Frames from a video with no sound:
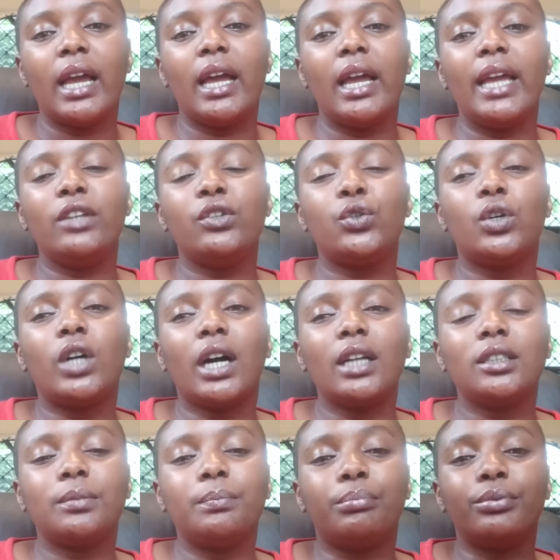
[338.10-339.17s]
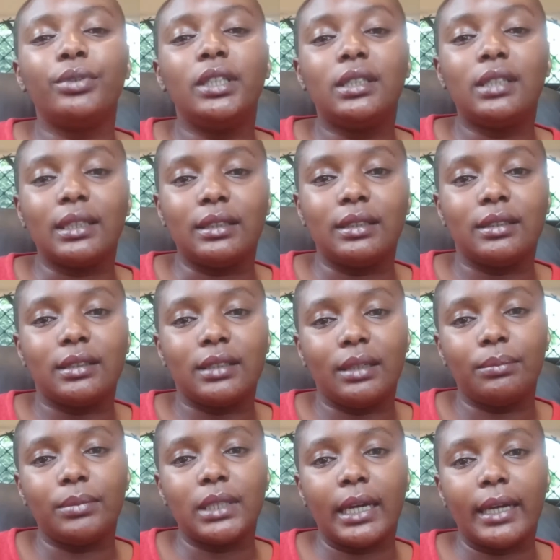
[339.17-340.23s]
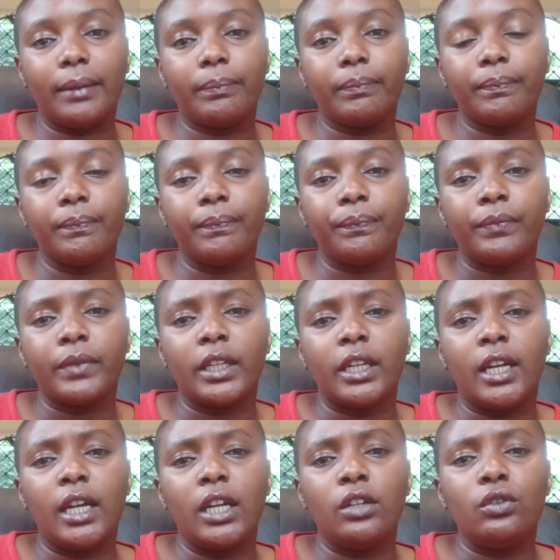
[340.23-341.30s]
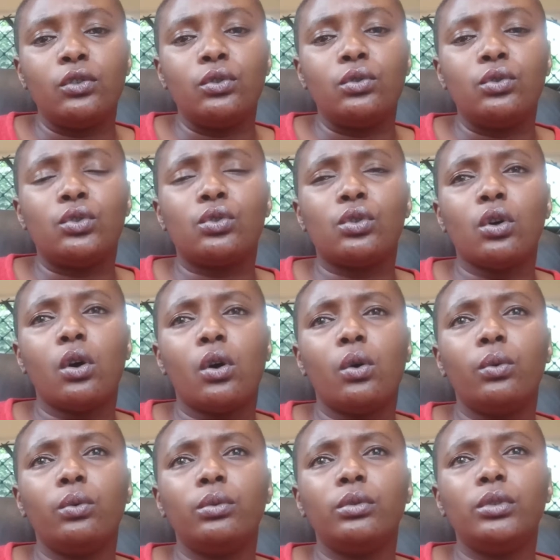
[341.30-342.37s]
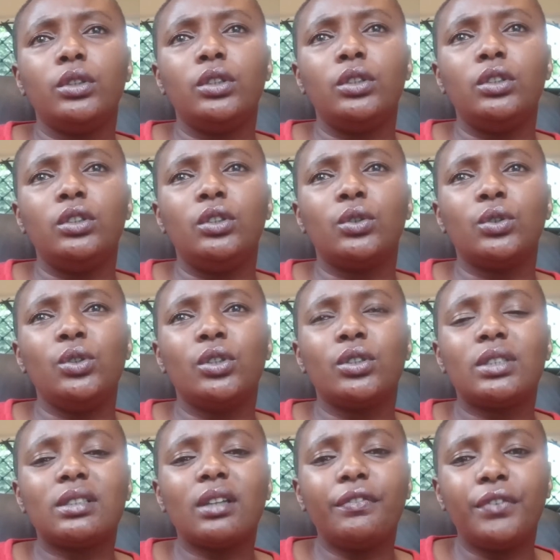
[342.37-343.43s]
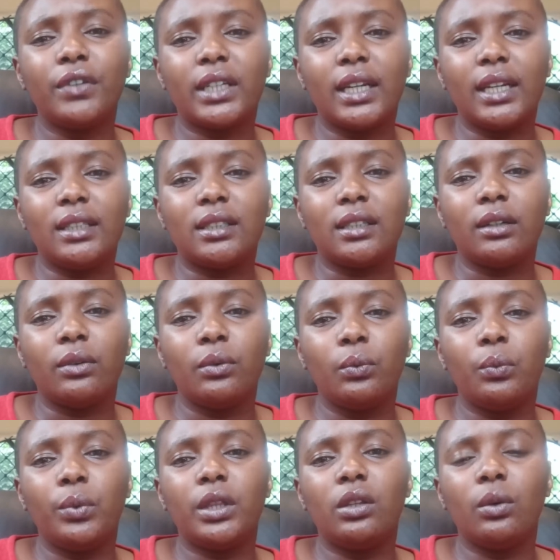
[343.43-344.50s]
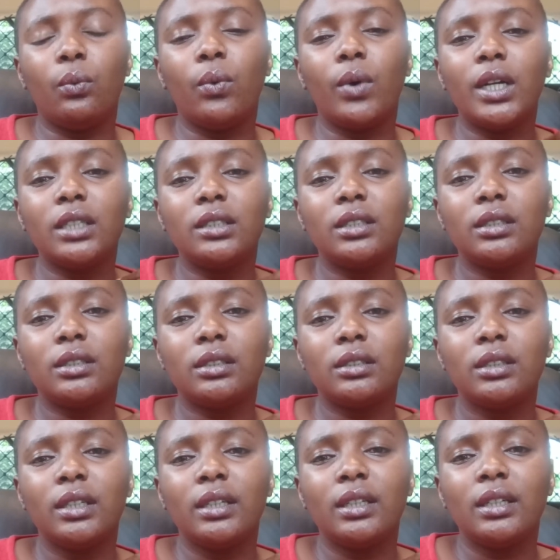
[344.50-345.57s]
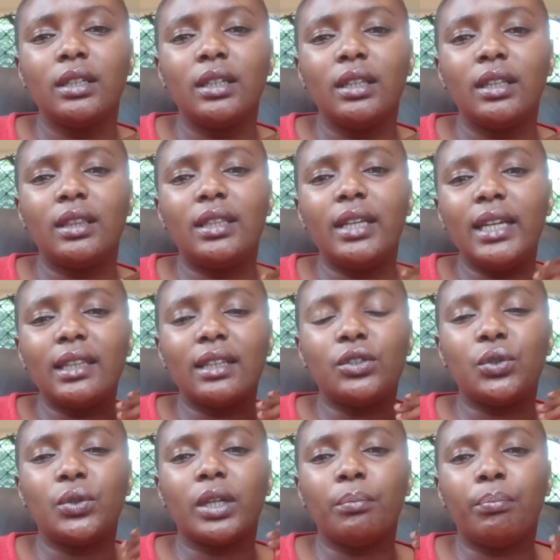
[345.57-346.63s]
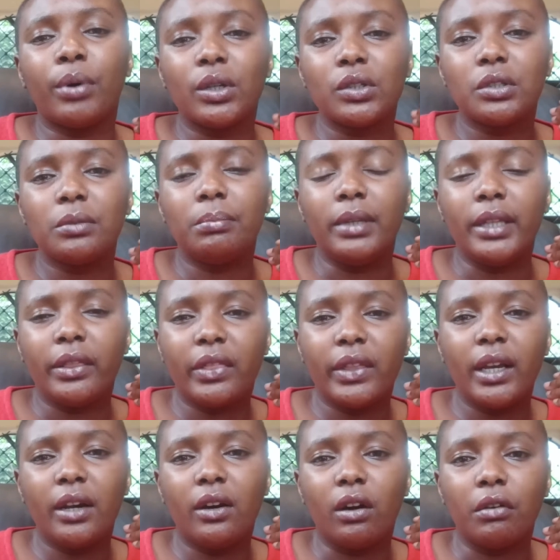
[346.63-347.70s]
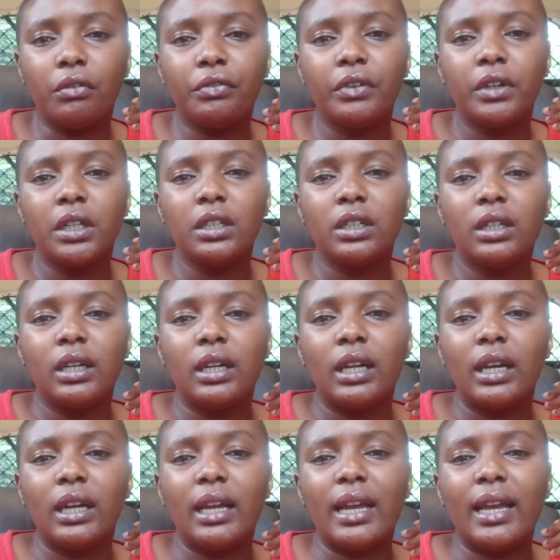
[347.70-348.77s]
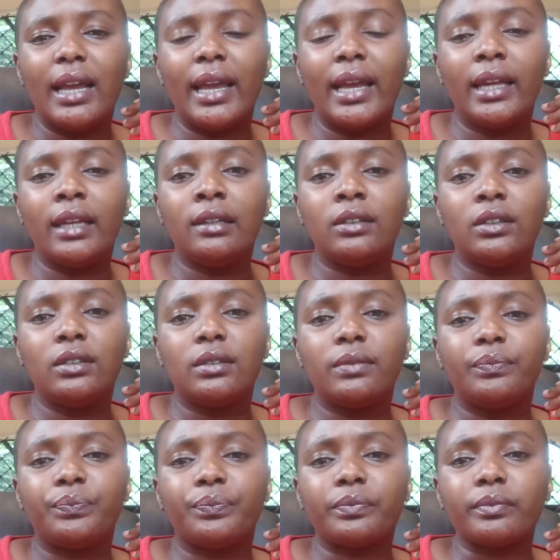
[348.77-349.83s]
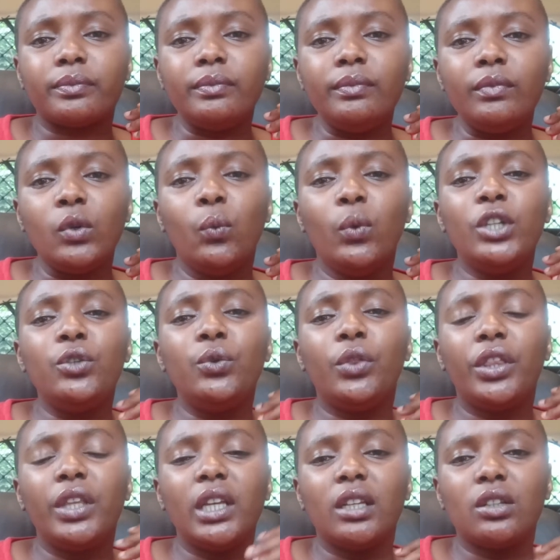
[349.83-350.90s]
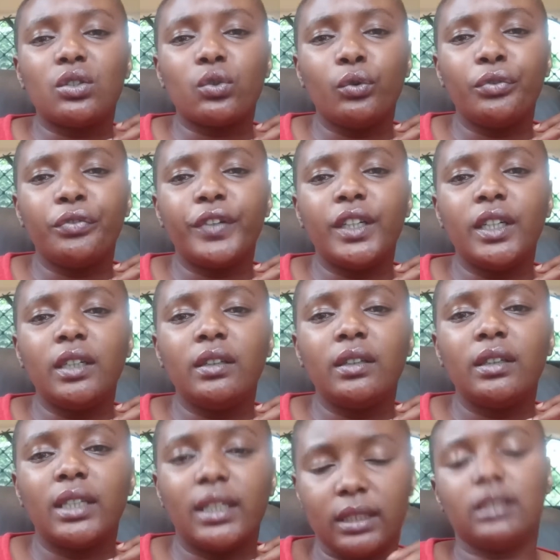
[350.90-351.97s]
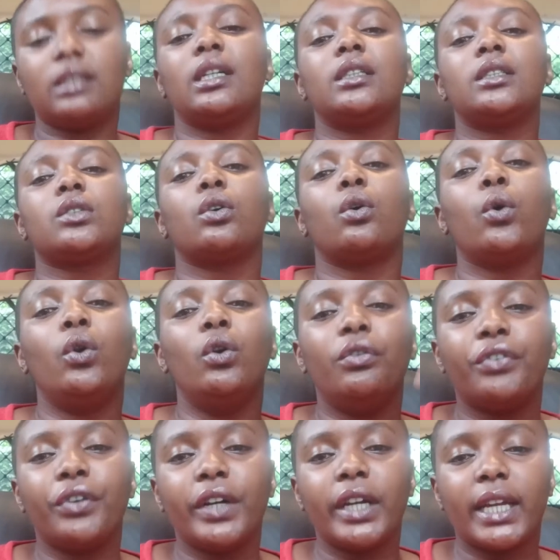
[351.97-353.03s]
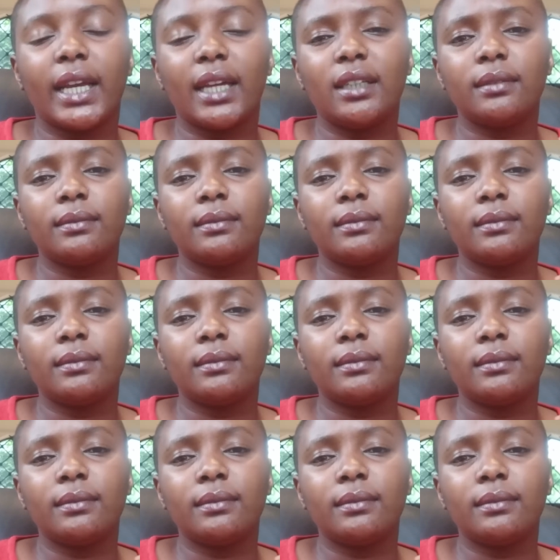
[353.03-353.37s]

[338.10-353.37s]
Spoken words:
And you can't breathe at the same time. So you're suffocating with the worst thing that you can possibly think of. And when you think it's over, it starts all over again.